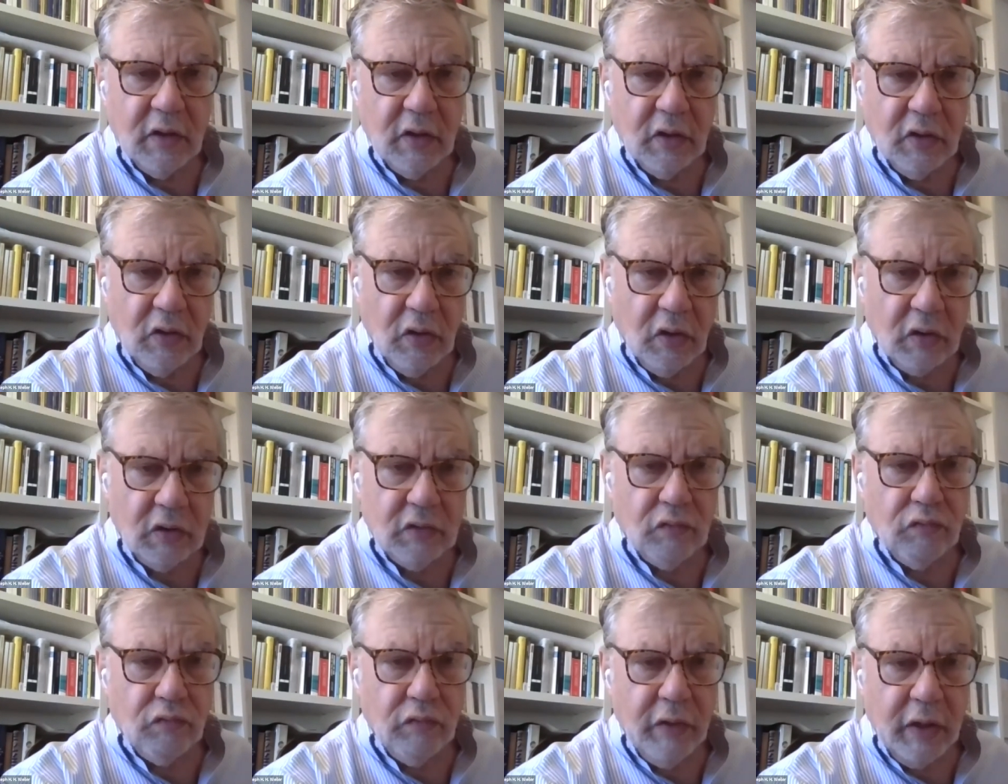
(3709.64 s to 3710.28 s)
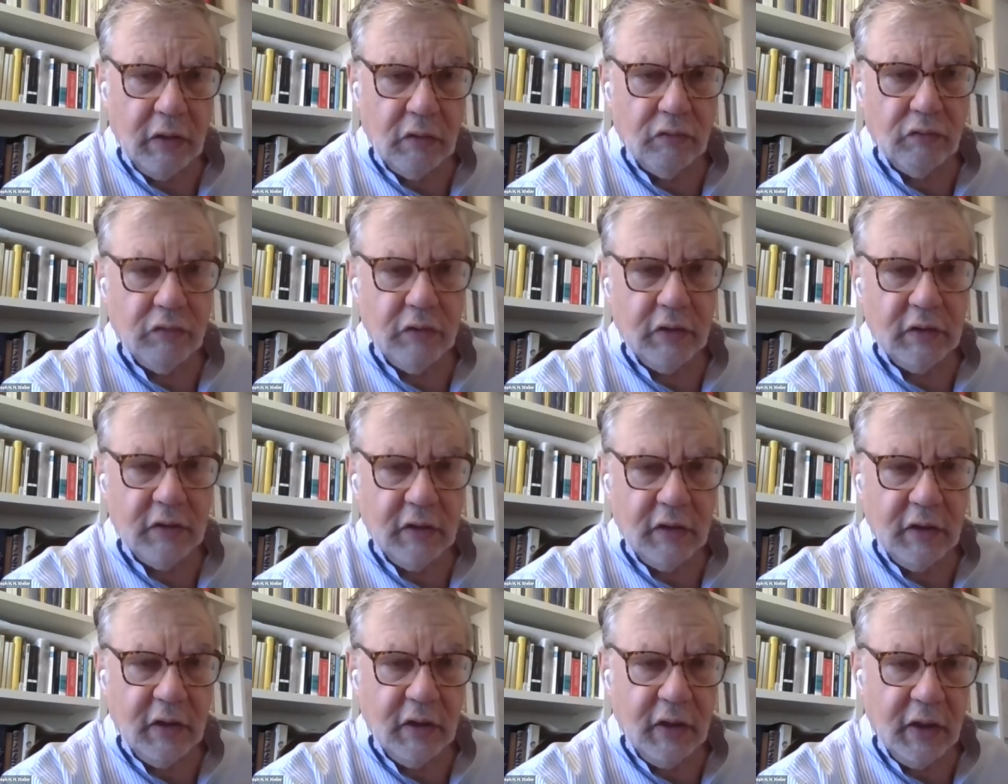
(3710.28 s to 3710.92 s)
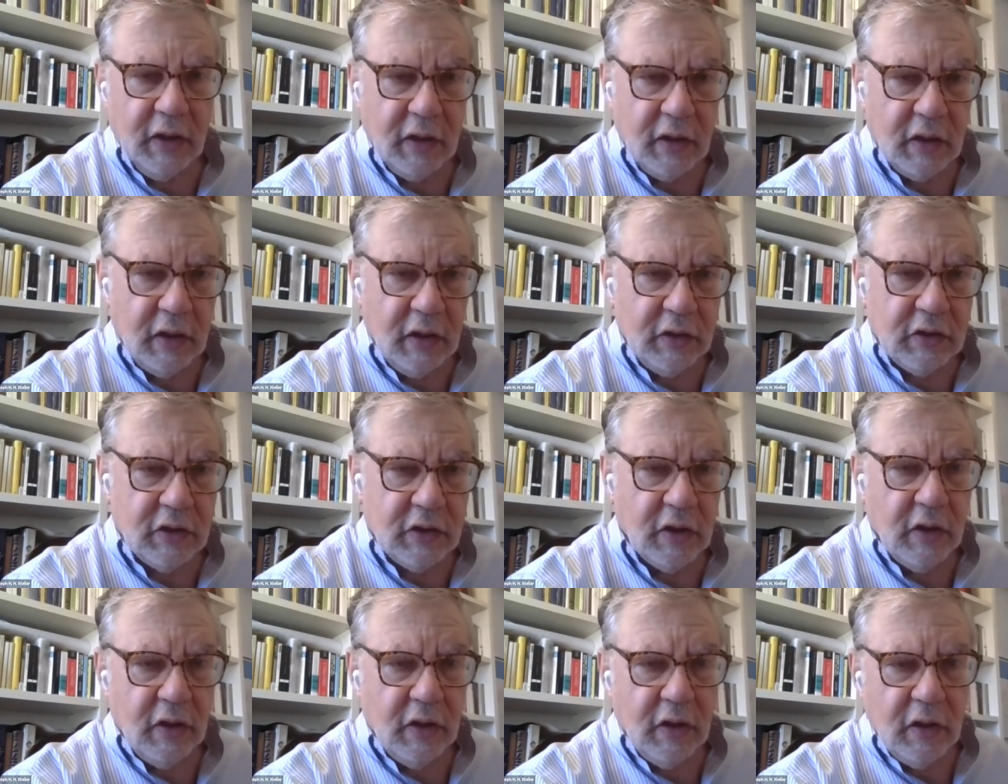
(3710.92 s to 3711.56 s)
not well written in
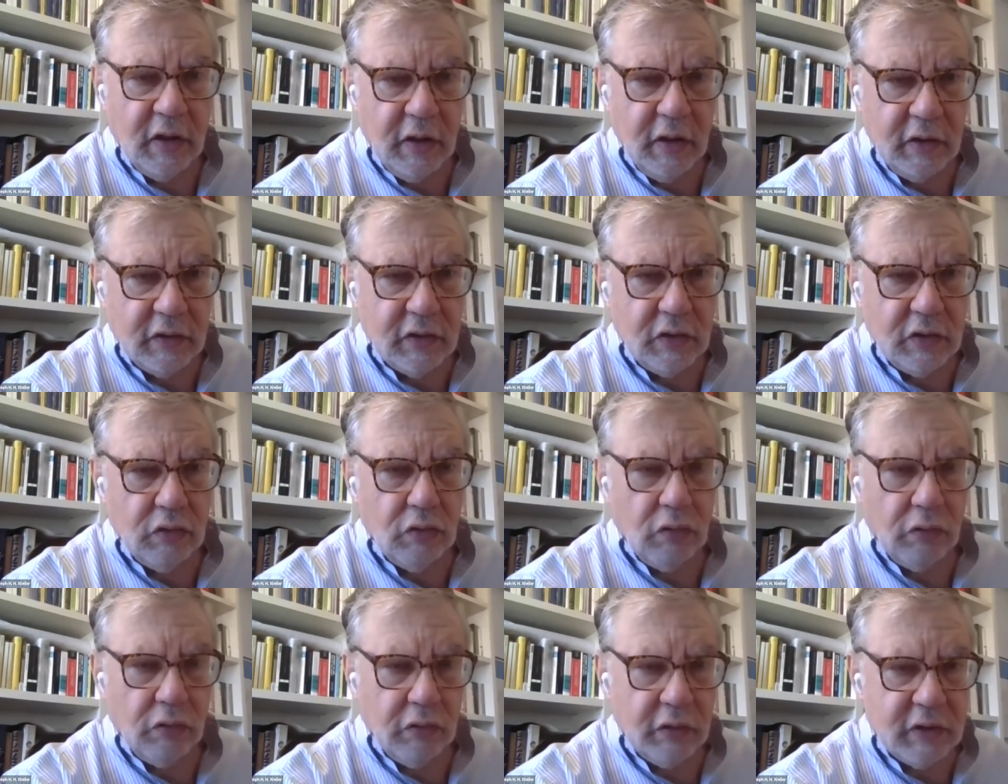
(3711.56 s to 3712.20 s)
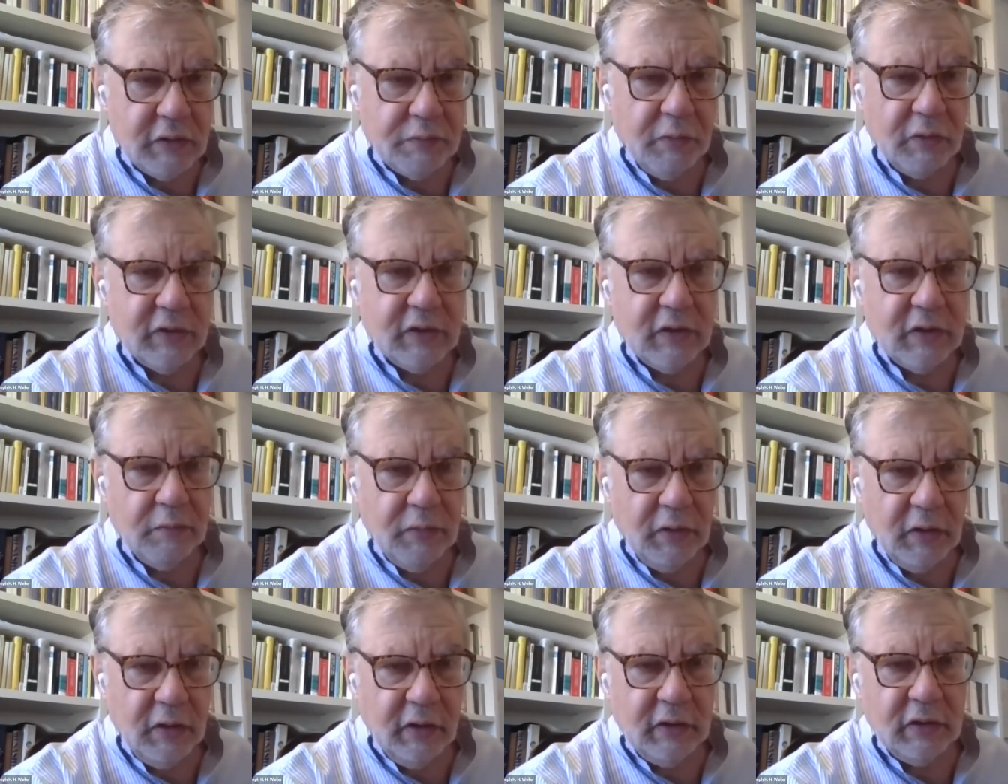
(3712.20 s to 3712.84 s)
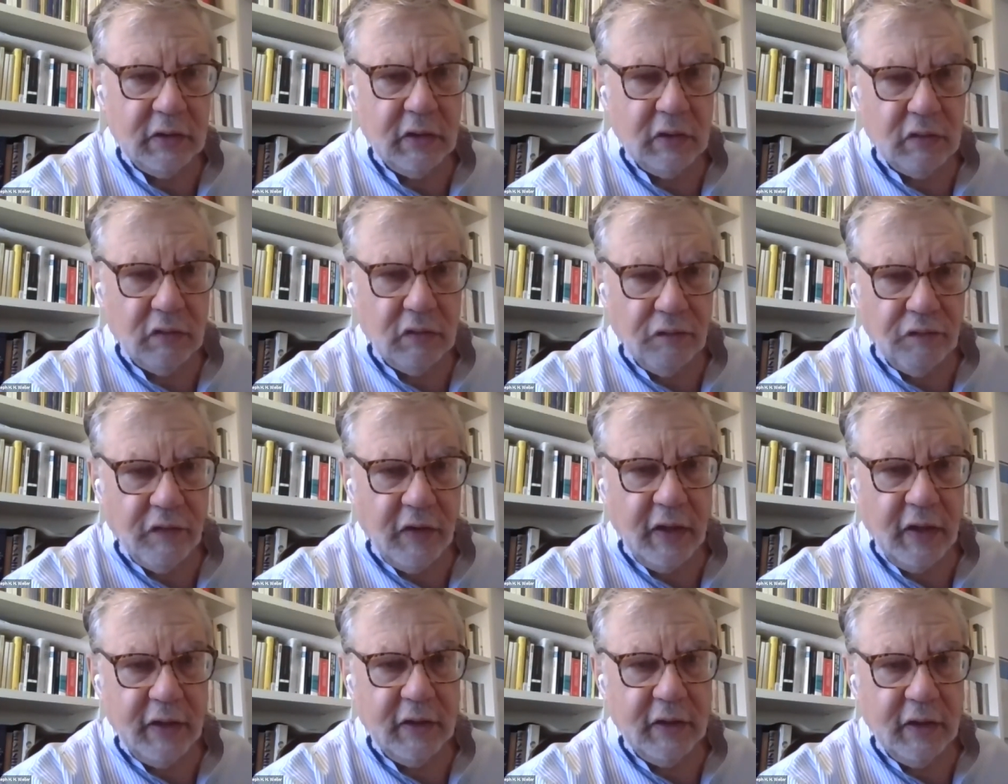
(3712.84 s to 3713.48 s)
English. It's your responsibility to
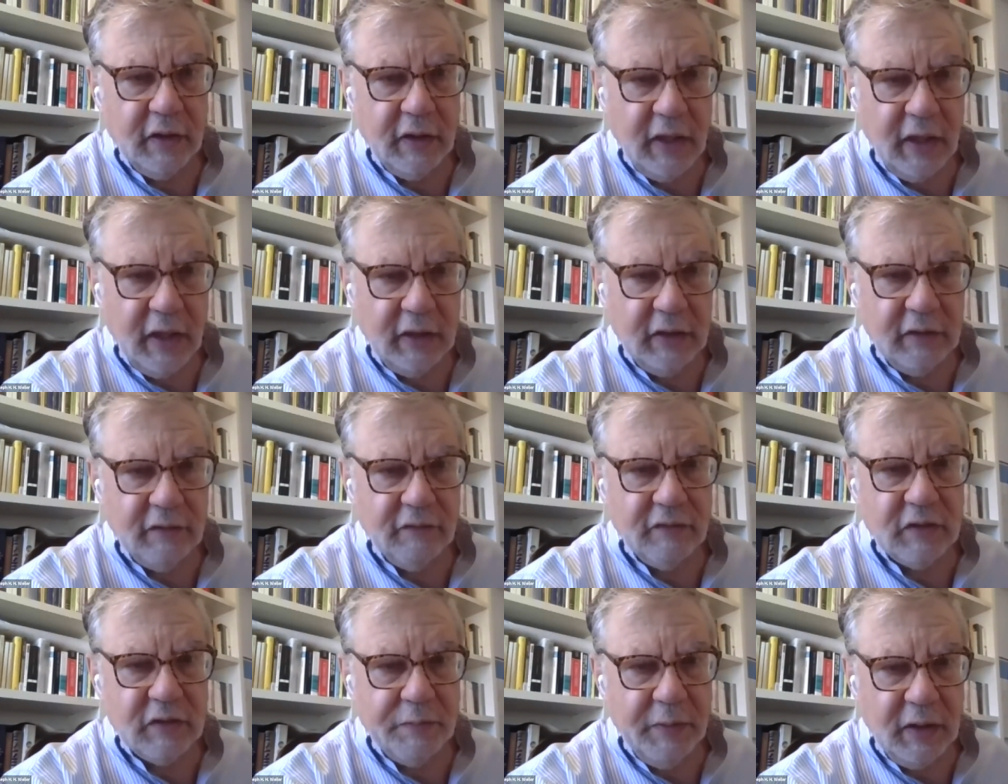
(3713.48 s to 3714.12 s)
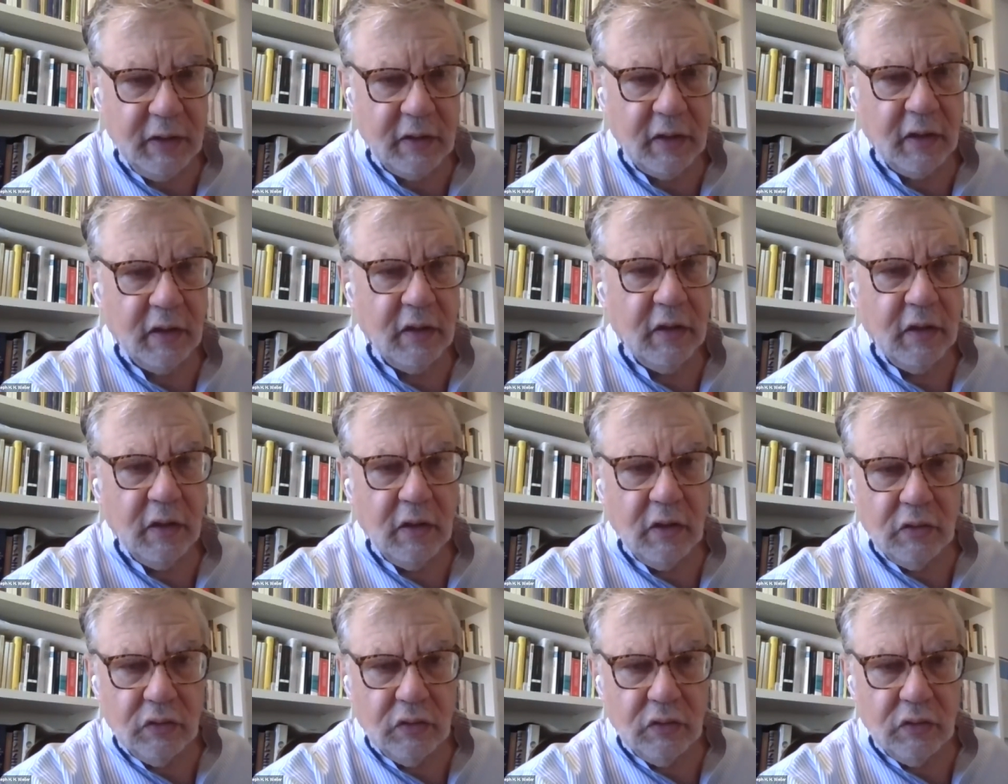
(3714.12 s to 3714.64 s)
find a native speaker